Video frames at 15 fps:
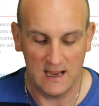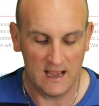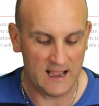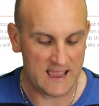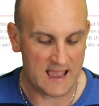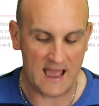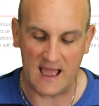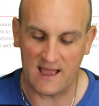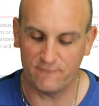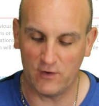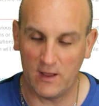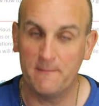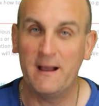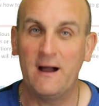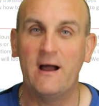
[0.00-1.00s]
I have
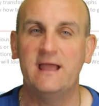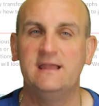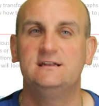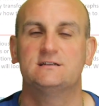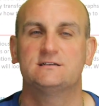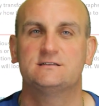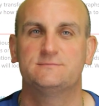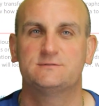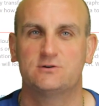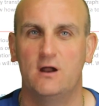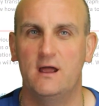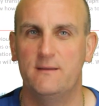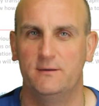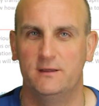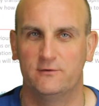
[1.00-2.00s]
about 8
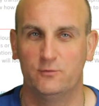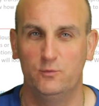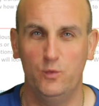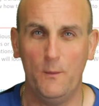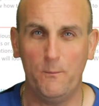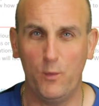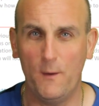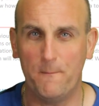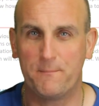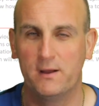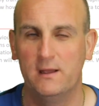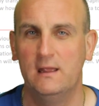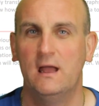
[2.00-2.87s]
subscribers. Whoop, whoop.